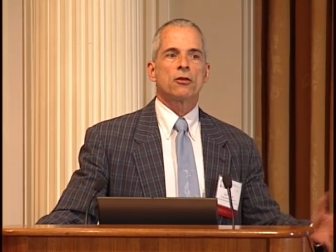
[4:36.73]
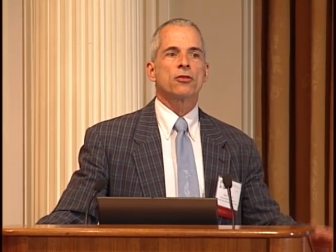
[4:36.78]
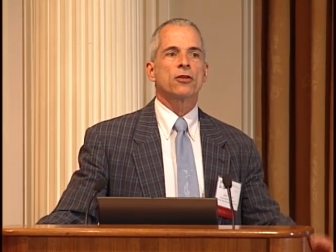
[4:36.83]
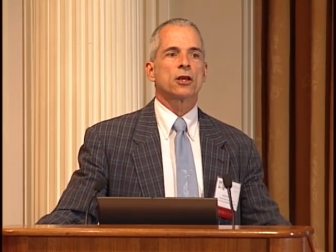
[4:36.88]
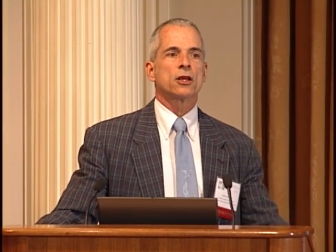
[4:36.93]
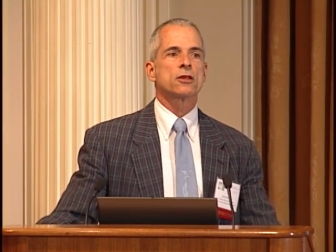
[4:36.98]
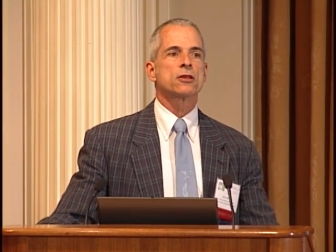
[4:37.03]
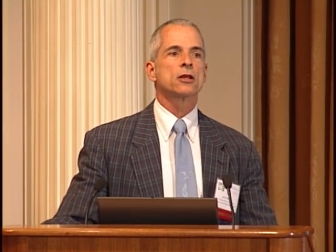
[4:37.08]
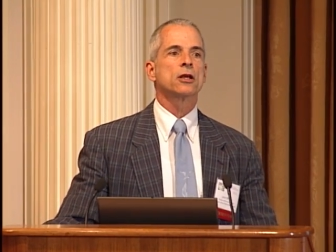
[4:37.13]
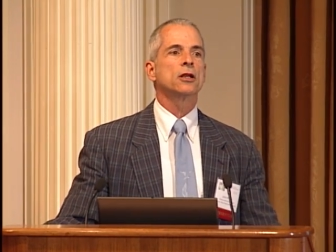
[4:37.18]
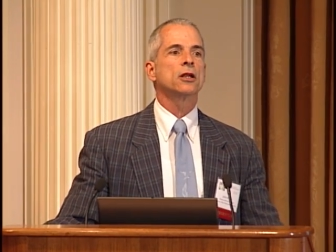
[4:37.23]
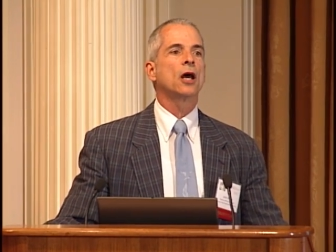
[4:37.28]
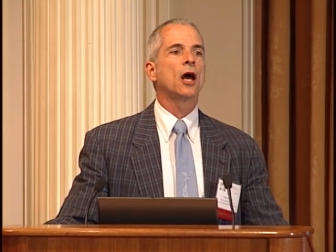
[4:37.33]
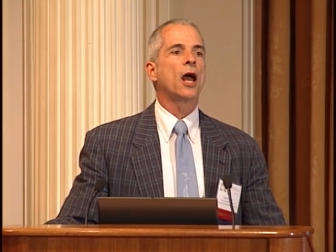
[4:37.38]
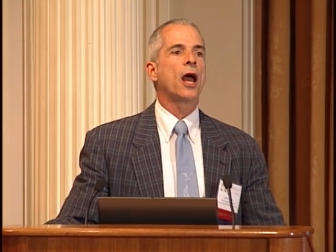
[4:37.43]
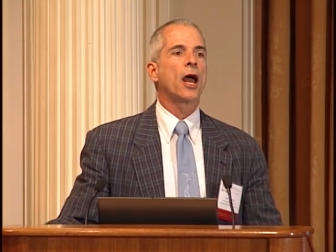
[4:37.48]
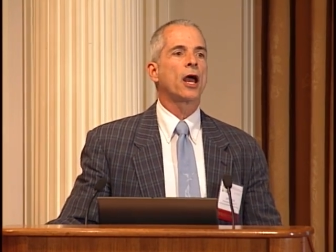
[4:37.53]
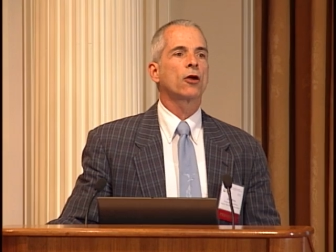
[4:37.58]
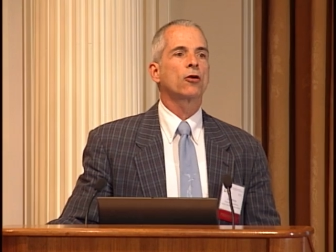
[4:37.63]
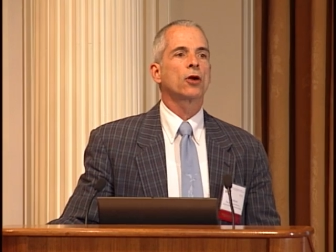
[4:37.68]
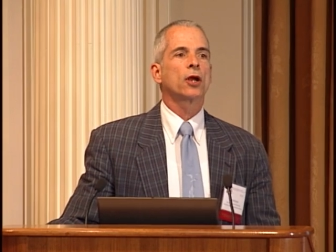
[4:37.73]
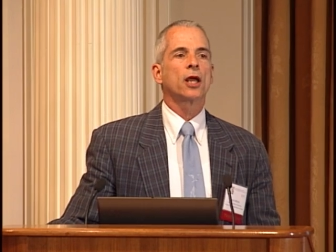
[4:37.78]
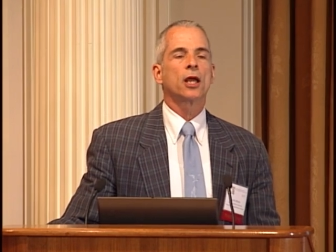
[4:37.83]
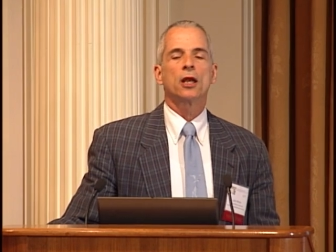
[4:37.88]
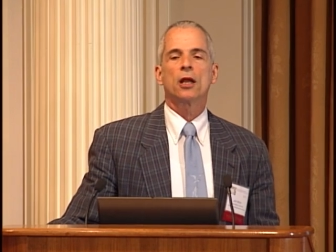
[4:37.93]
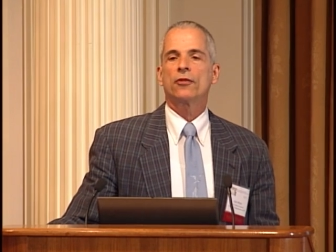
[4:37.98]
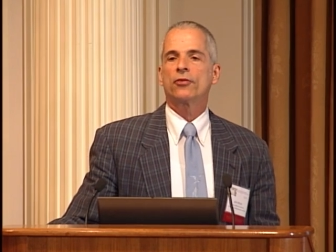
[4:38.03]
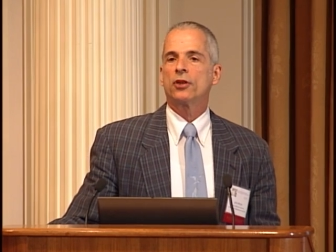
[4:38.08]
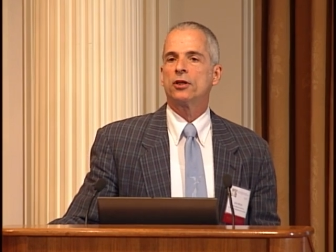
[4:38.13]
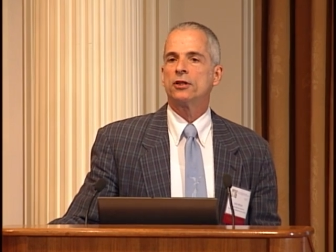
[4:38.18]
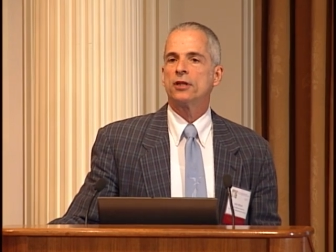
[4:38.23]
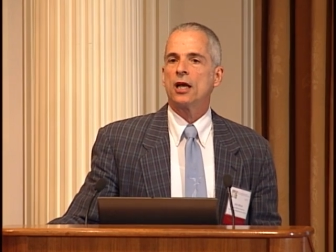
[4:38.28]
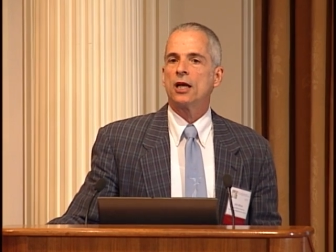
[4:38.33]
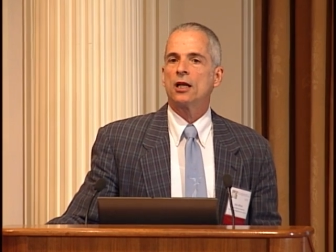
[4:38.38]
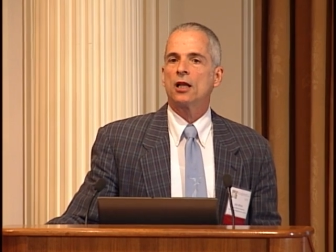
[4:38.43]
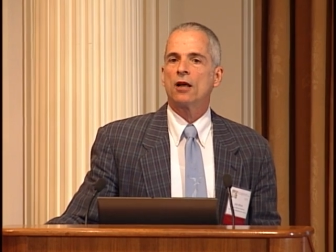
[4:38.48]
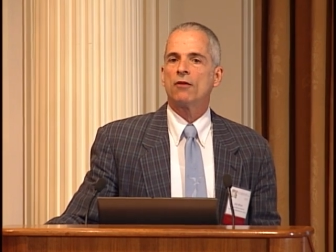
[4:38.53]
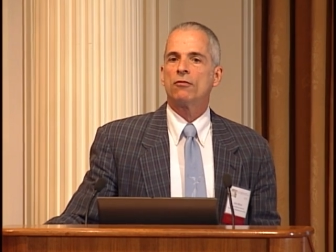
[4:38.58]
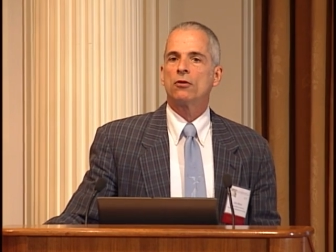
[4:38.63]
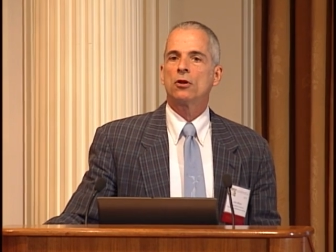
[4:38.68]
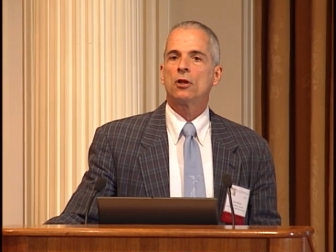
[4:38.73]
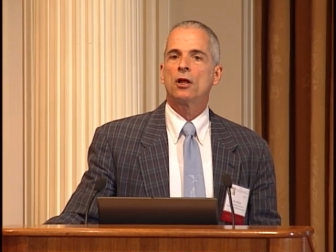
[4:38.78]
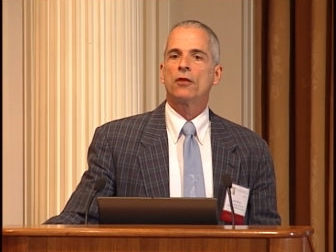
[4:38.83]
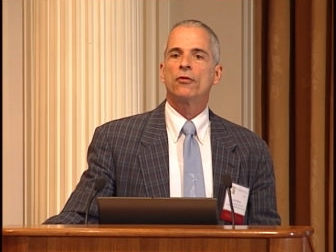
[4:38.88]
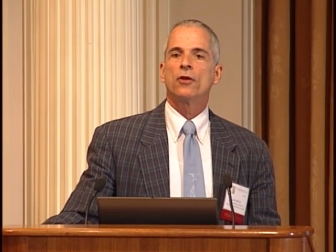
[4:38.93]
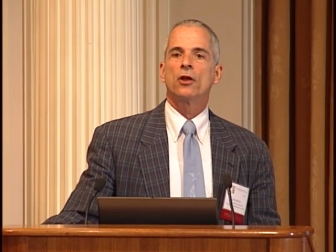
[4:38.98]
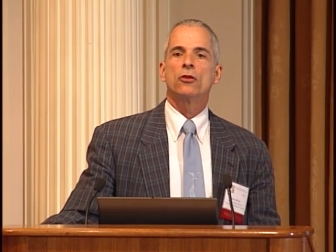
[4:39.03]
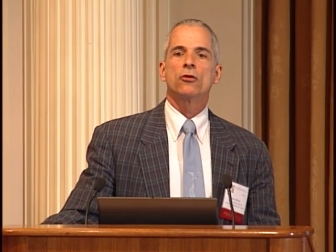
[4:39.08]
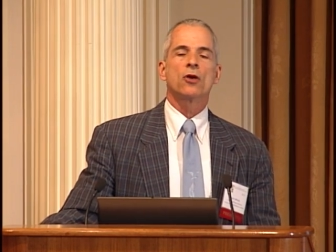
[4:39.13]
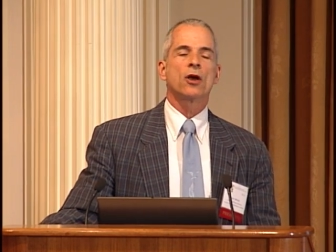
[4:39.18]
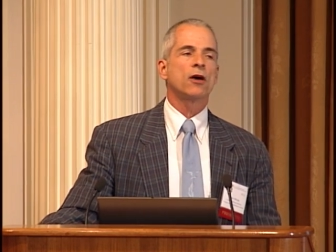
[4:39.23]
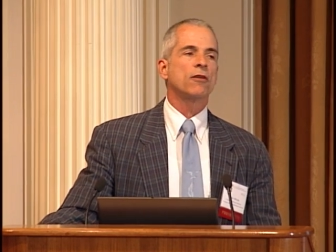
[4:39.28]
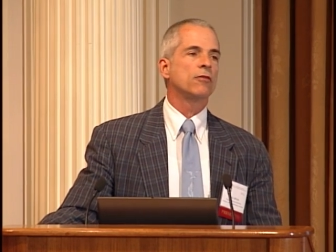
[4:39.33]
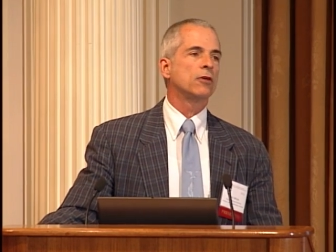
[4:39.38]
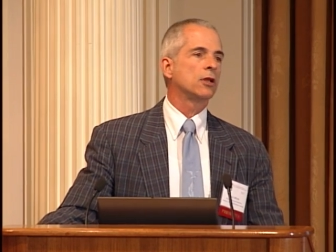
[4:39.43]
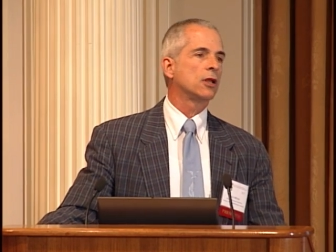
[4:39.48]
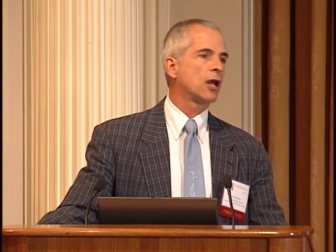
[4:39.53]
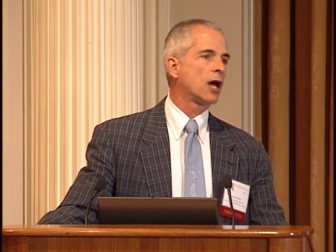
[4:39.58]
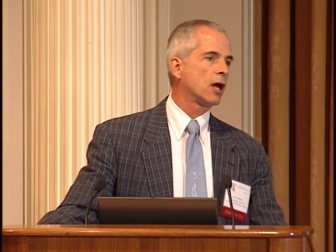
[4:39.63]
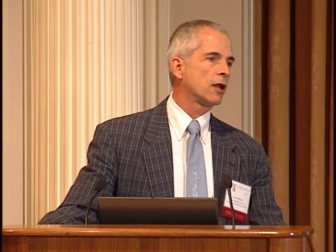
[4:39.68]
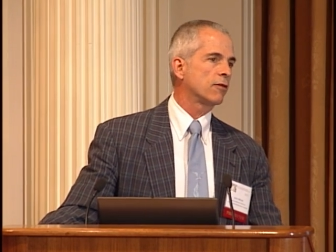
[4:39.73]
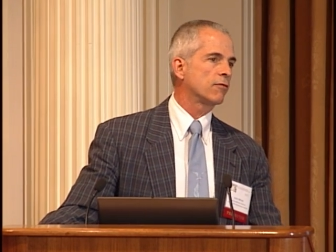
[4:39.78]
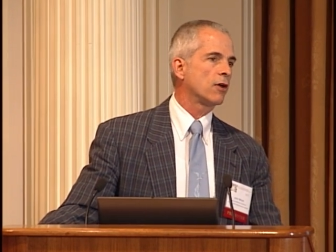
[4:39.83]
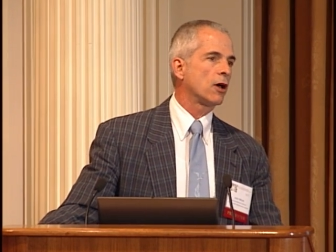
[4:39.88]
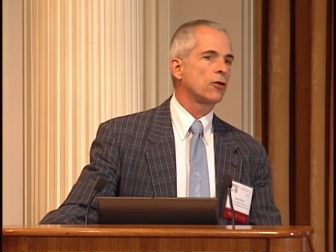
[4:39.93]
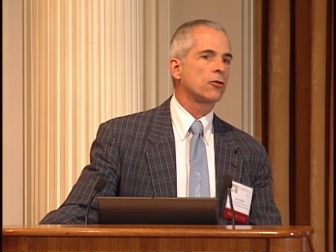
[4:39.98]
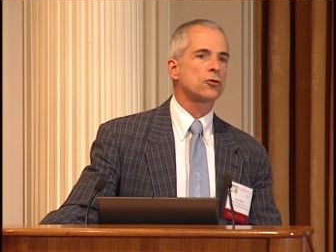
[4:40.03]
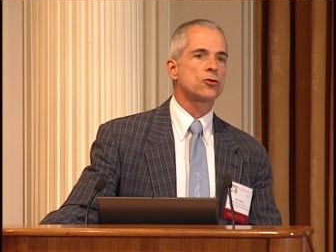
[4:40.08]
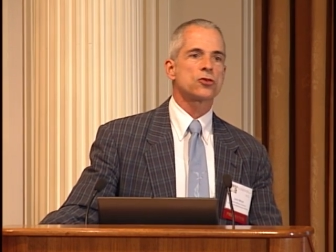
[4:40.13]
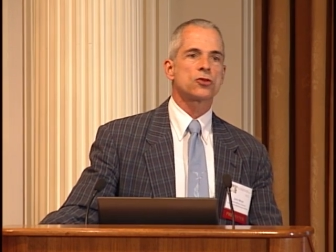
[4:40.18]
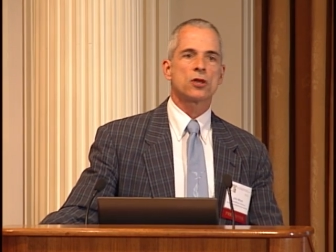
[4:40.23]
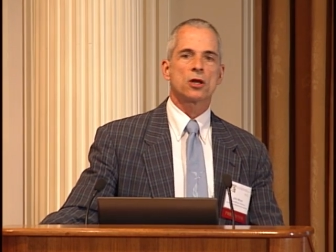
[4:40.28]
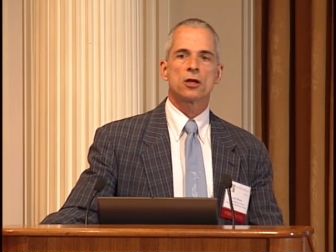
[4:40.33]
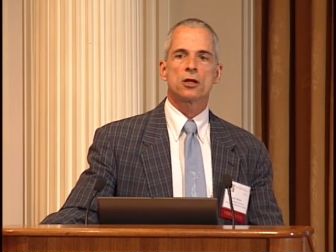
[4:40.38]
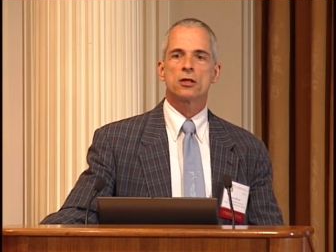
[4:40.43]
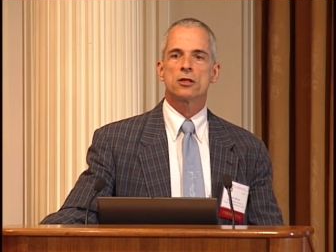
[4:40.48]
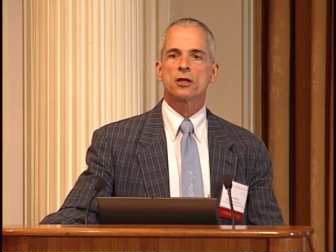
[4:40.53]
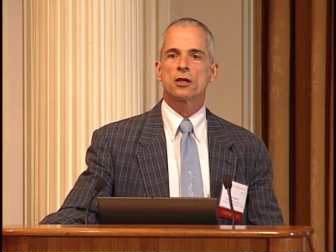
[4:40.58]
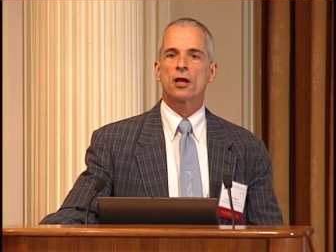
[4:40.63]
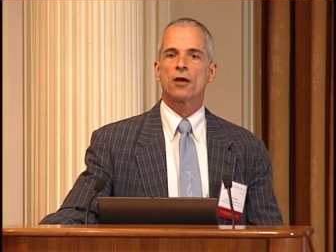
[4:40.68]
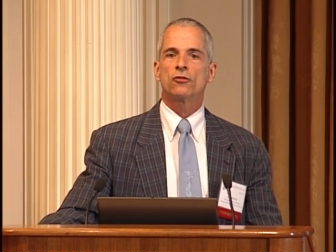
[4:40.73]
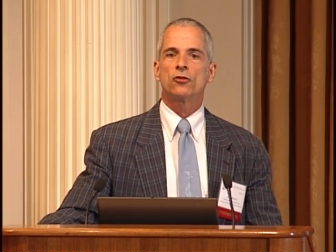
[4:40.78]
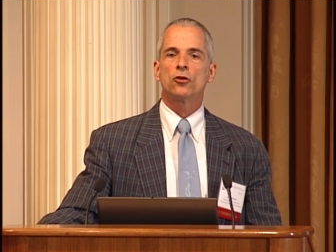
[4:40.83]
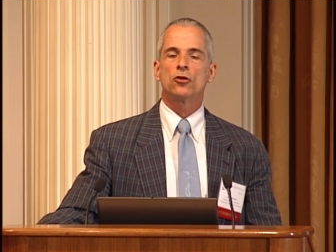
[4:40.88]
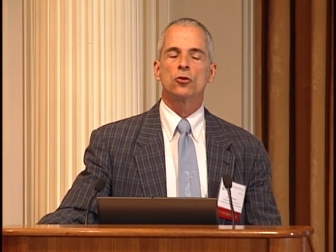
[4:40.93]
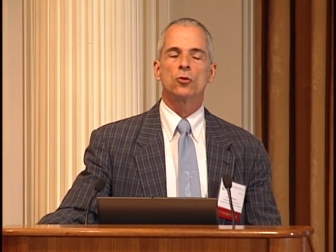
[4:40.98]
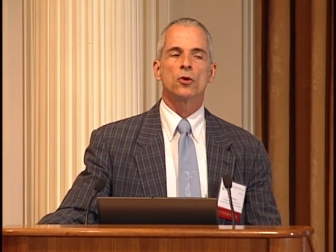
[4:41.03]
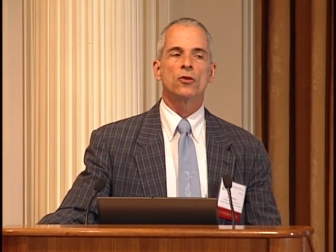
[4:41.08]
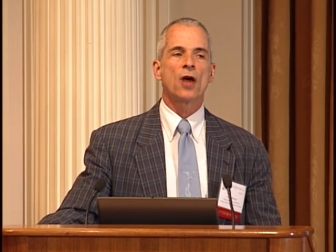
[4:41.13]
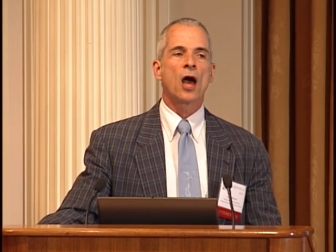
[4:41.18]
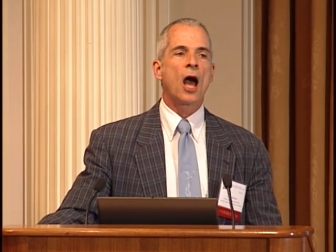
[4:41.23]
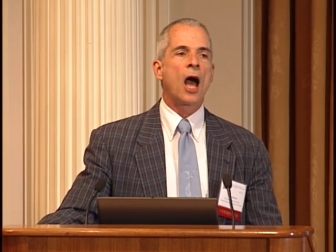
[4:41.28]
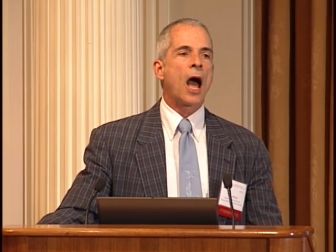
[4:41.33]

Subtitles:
things that aggregate at the day level, and then you have a lot of other studies that have to do with